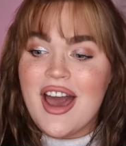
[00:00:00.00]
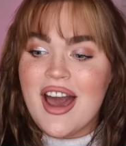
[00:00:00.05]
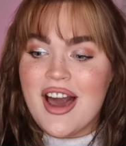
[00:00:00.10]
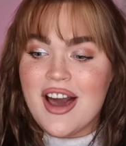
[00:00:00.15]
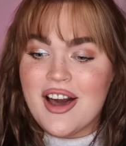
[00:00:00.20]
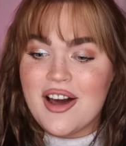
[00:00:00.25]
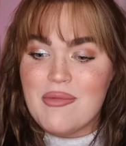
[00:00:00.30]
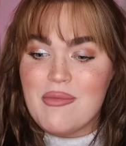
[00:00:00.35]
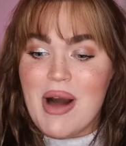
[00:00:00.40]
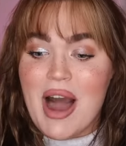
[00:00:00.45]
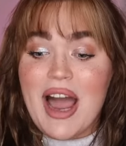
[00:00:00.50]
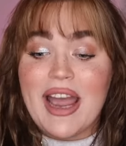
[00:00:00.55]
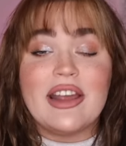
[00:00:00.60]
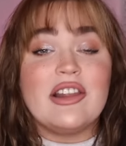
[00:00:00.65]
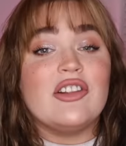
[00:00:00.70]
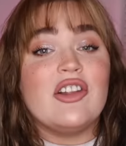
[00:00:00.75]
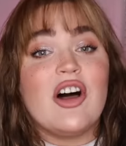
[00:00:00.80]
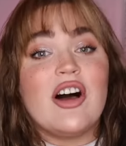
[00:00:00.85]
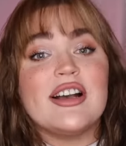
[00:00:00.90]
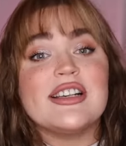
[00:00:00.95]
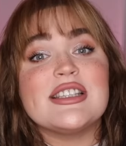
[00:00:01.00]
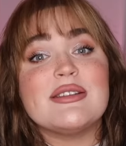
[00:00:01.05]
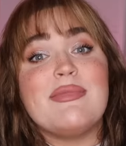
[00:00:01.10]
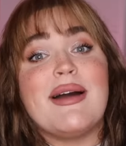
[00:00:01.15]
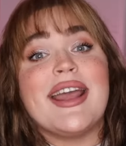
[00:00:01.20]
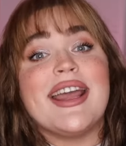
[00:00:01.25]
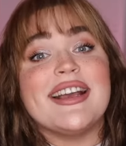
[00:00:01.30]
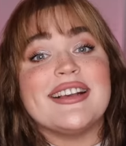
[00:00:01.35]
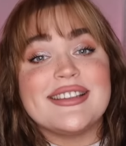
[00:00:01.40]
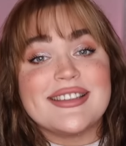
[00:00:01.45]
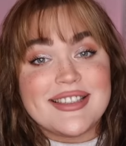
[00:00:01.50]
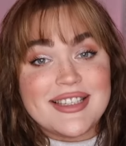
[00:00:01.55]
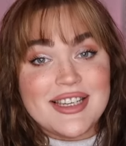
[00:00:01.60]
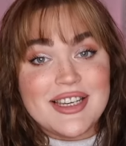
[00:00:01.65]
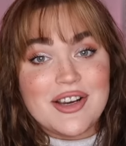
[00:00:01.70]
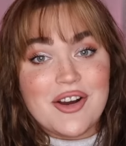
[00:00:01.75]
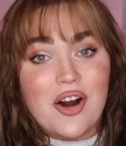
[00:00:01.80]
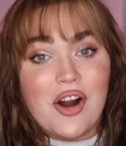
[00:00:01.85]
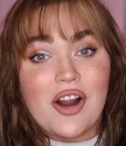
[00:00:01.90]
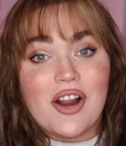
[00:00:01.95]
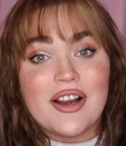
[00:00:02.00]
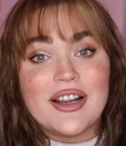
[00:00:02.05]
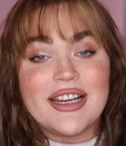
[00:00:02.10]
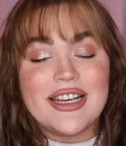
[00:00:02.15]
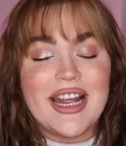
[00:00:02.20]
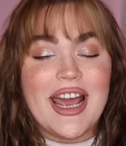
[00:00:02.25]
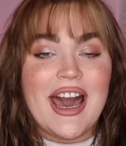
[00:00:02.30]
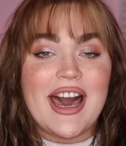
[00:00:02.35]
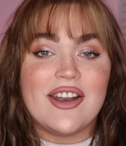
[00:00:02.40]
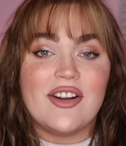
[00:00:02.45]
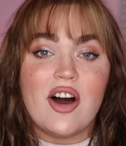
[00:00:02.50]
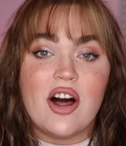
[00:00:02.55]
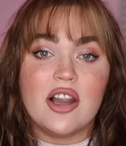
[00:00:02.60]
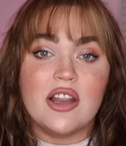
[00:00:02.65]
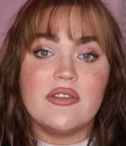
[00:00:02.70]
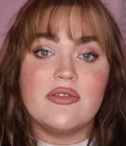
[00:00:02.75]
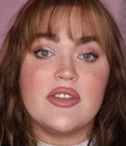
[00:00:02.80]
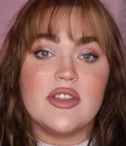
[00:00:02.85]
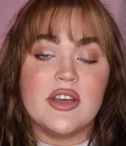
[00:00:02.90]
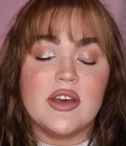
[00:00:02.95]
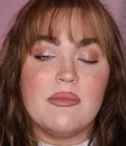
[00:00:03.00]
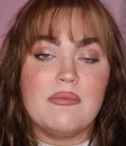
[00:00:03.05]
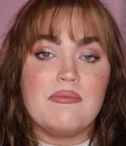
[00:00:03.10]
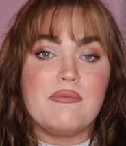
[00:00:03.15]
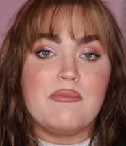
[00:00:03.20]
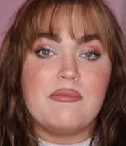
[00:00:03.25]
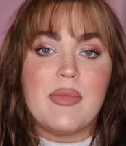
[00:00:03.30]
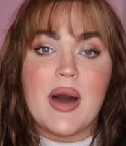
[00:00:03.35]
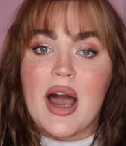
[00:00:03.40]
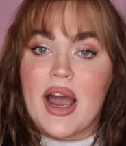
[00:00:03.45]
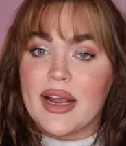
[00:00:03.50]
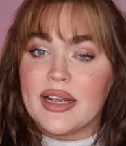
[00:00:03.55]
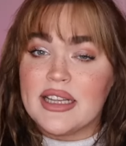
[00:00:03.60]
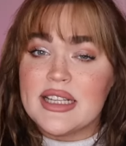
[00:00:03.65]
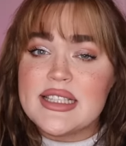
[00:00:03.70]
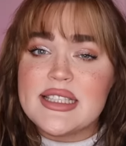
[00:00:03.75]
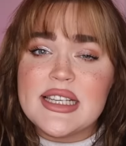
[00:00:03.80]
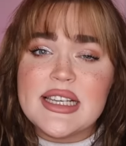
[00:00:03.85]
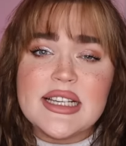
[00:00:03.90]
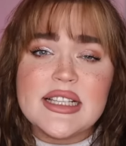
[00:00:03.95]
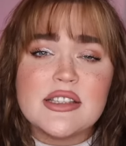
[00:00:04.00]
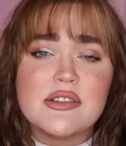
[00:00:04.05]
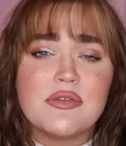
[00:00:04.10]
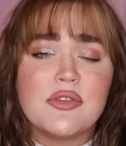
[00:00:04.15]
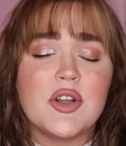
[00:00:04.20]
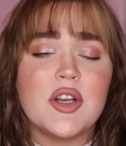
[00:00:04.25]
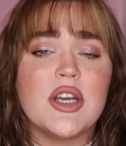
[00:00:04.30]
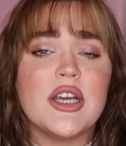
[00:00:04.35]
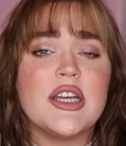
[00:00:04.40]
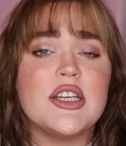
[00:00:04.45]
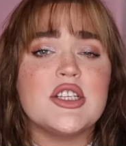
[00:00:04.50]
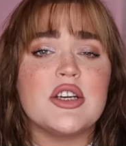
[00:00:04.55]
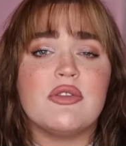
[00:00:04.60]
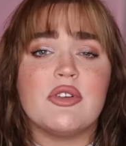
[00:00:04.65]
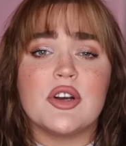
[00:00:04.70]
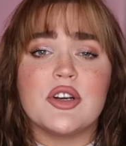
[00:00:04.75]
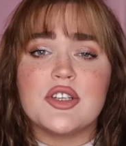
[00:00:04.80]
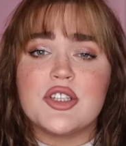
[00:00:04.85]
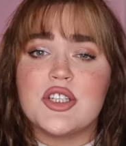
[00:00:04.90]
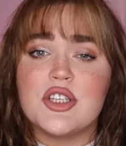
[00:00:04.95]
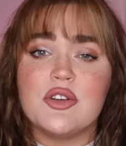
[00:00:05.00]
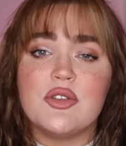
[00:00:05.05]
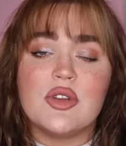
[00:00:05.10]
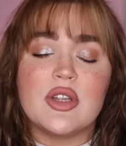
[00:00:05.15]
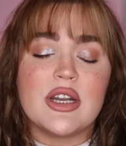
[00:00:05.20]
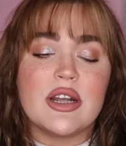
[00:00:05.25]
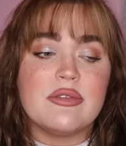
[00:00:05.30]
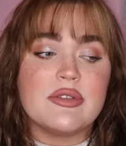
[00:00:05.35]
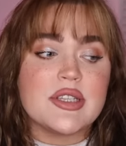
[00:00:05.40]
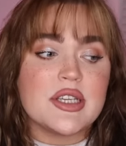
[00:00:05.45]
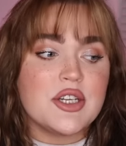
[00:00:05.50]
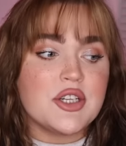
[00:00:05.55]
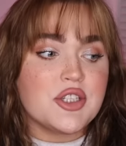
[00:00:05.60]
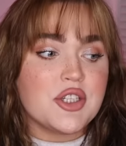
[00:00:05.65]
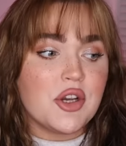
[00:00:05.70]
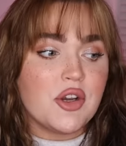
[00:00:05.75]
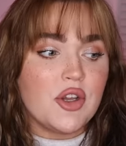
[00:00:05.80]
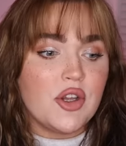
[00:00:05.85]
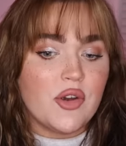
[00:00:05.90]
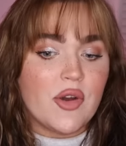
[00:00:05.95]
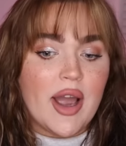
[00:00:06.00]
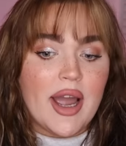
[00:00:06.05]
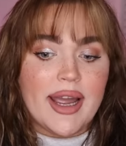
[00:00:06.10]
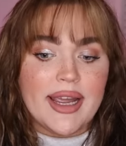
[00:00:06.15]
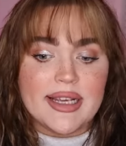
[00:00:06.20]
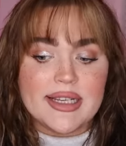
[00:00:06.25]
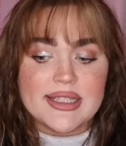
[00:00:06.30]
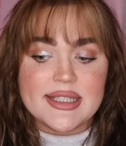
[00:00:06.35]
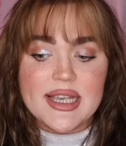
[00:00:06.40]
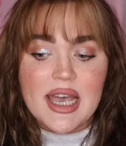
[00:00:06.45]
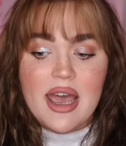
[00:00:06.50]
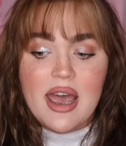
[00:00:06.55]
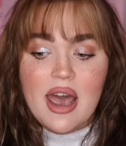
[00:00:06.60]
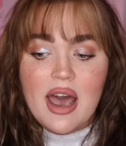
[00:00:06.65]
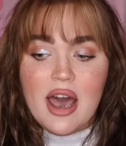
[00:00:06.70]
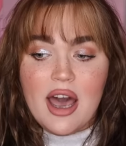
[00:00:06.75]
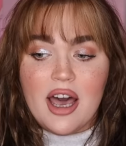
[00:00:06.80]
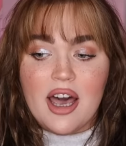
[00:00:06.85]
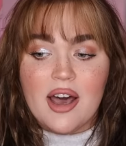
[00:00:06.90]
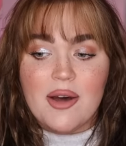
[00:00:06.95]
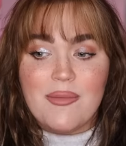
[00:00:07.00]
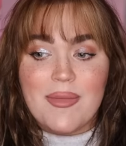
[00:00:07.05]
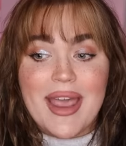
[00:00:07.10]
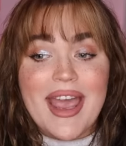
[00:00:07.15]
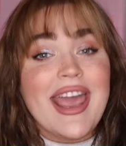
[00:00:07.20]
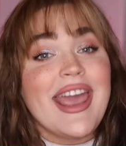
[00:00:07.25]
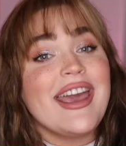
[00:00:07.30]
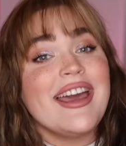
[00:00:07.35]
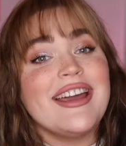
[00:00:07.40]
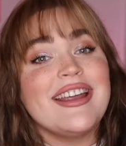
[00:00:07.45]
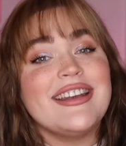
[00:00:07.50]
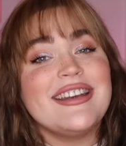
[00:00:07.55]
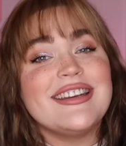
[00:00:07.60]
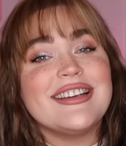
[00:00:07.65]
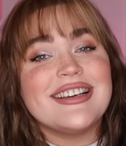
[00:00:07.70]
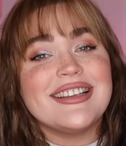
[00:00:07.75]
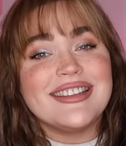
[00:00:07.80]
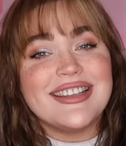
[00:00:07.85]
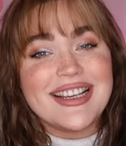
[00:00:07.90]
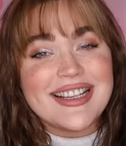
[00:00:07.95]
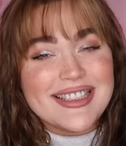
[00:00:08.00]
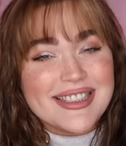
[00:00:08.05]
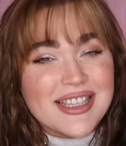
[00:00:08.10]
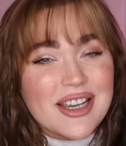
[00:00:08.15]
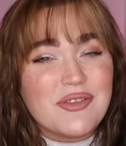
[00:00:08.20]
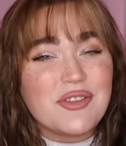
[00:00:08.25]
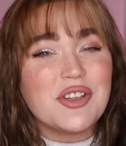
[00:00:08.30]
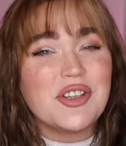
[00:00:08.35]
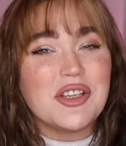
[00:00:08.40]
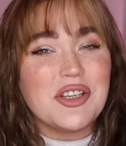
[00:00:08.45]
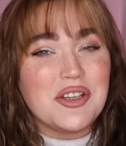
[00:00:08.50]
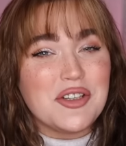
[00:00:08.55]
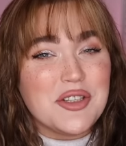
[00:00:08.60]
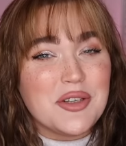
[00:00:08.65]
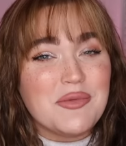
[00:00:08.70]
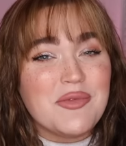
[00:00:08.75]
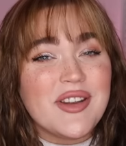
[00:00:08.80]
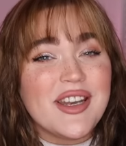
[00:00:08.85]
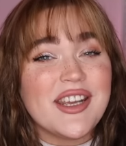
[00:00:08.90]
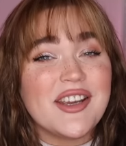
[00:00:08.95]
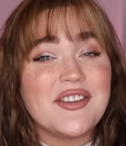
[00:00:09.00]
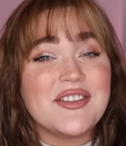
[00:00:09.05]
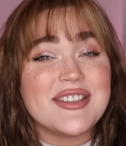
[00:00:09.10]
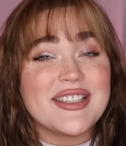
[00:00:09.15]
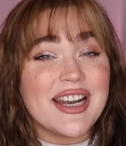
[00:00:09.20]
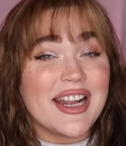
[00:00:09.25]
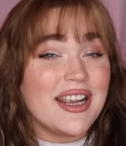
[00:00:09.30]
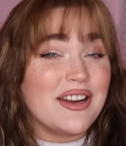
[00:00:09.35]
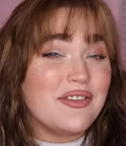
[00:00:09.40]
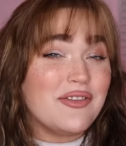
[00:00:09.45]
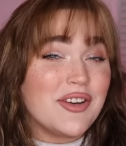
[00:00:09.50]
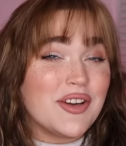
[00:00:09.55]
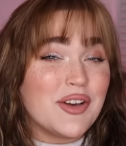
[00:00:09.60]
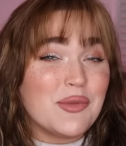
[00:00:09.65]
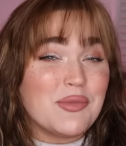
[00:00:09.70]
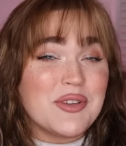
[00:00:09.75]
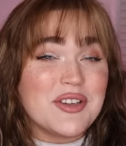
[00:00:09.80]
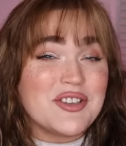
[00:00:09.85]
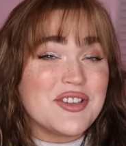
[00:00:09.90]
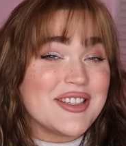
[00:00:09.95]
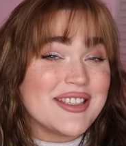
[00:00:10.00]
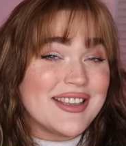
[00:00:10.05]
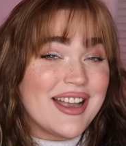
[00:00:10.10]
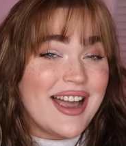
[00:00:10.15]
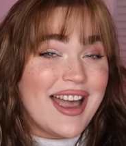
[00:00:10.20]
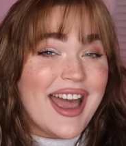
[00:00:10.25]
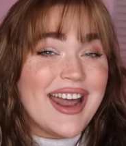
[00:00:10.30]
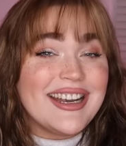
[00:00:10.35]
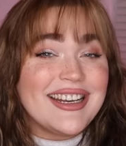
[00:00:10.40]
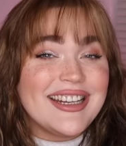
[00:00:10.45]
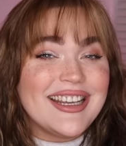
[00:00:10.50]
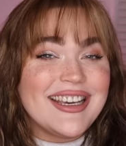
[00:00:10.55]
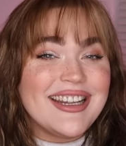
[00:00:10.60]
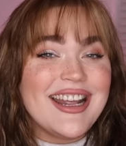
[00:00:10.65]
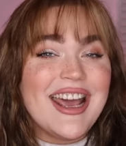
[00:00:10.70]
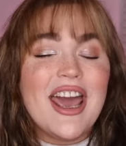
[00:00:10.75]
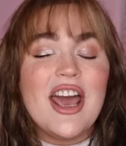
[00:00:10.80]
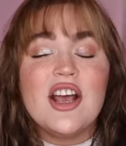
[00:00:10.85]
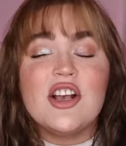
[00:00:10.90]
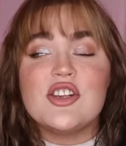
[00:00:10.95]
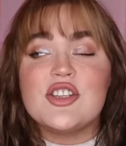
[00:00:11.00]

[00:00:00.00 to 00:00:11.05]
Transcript: I lost my SD card and it had all of the behind the scenes footage of our shoot that I was gonna show you guys, and like several YouTube videos that I had filmed and just not edited.